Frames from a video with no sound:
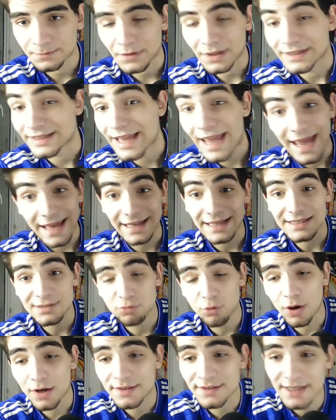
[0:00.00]
Yeah, that's
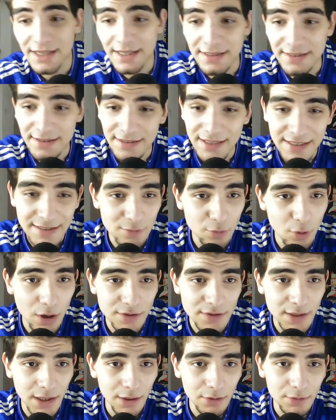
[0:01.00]
what I said. That's what I
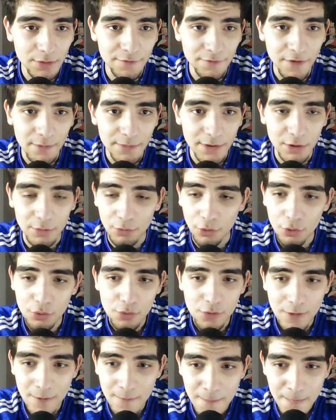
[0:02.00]
titled the thumbnail, bro.
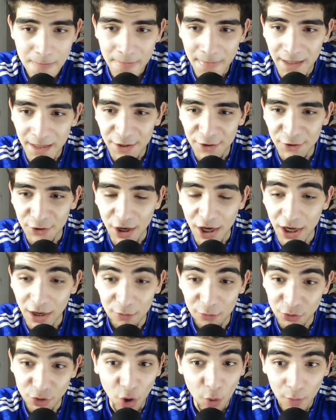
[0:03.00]

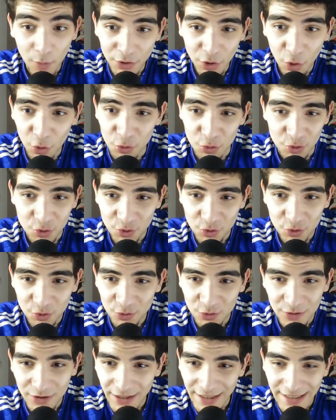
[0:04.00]
No one knows.
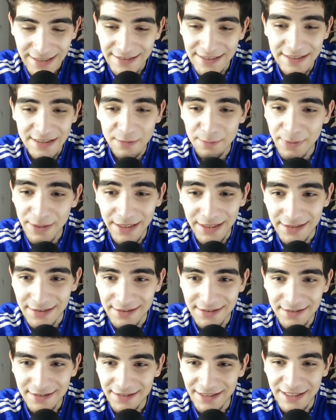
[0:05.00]
He's disappeared.
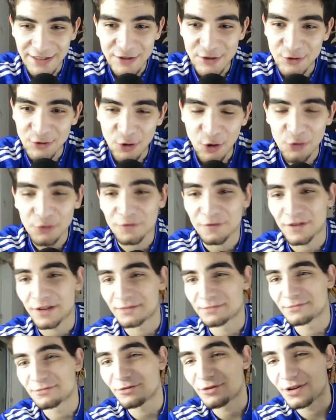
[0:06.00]
He's just gone,
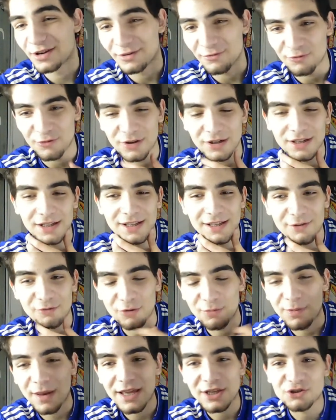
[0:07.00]
fam.
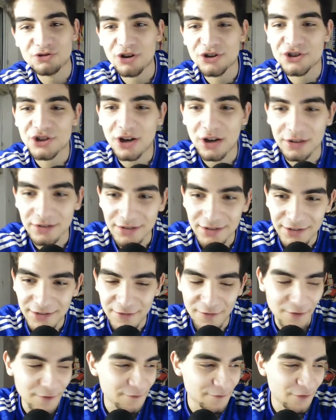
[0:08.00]
We're playing treasure hunt.
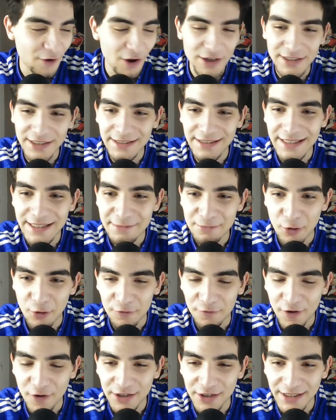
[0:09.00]
We're finding Nemo,
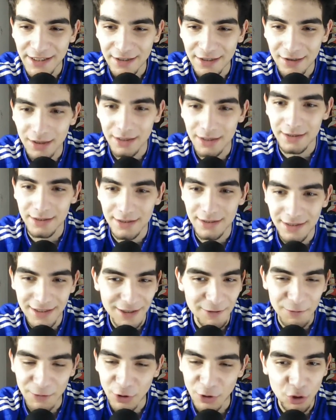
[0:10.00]
finding Kai.
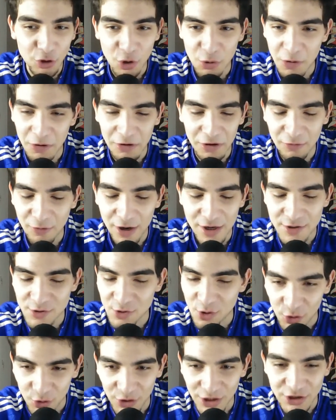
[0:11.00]
We don't know where he's
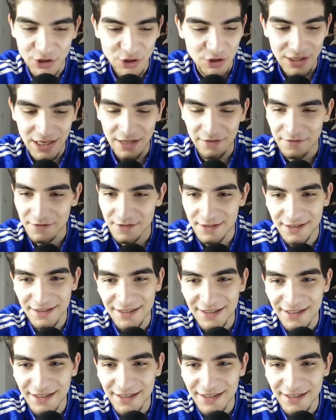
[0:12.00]
gone. He just left.